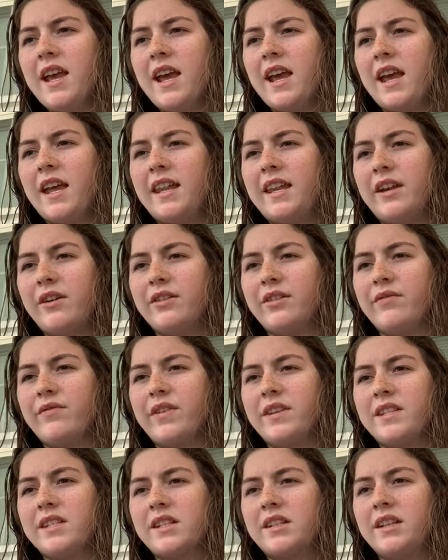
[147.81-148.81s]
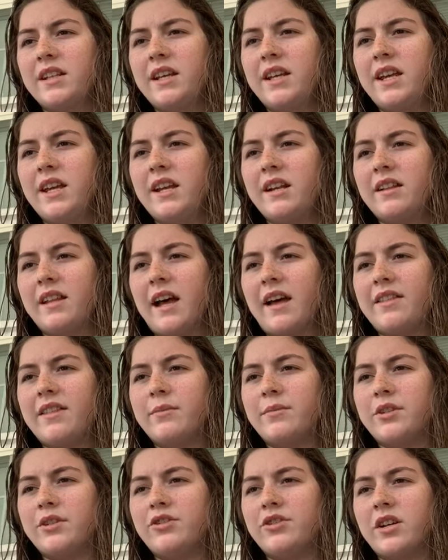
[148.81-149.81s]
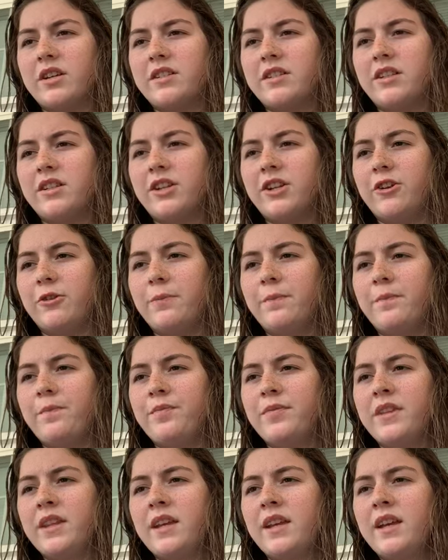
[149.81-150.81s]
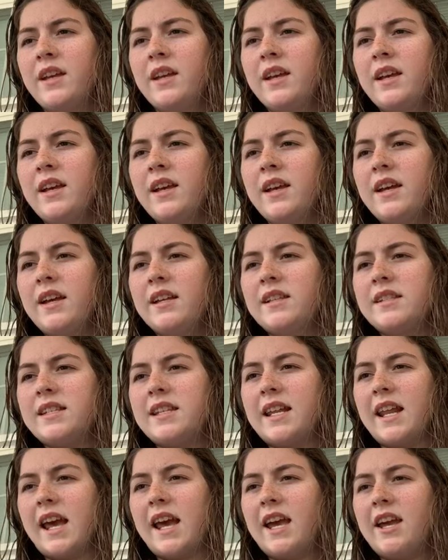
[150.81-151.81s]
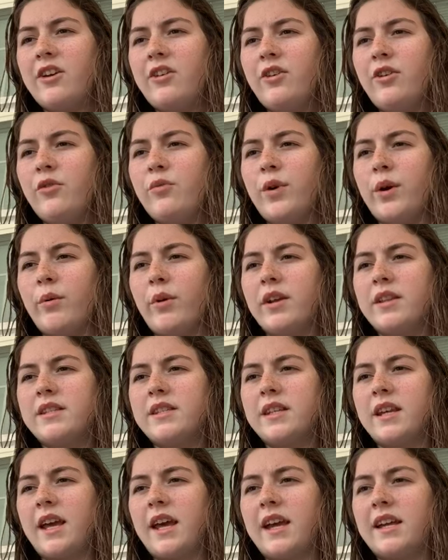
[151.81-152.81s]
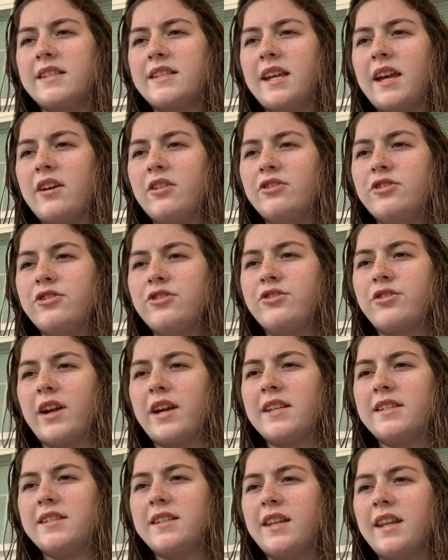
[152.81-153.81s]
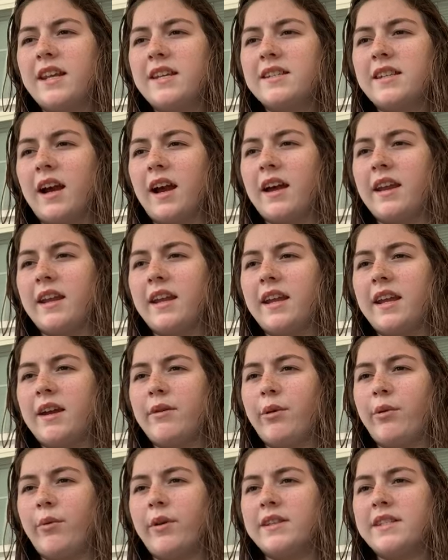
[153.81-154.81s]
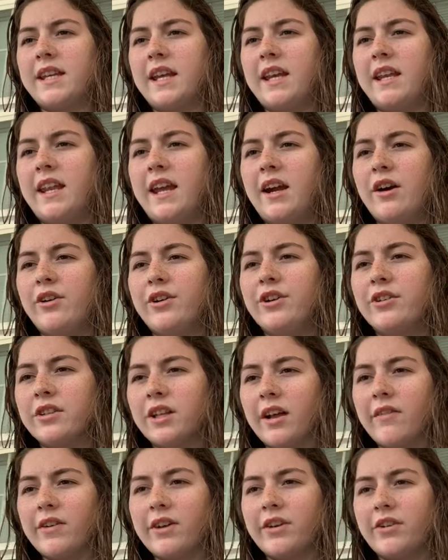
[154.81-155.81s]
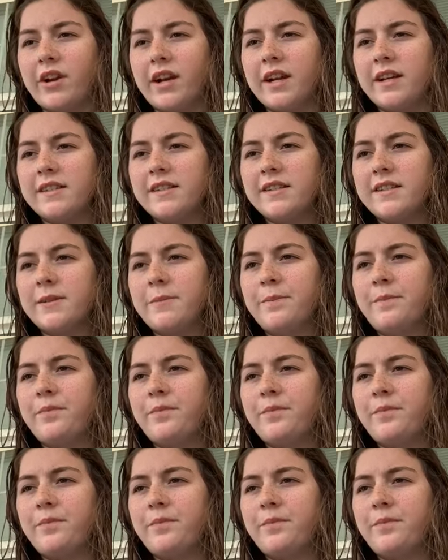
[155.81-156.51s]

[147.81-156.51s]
and heal them physically and allow them to trust in you. Today, we want to exhale stress and anxiety and we want to inhale your love and grace.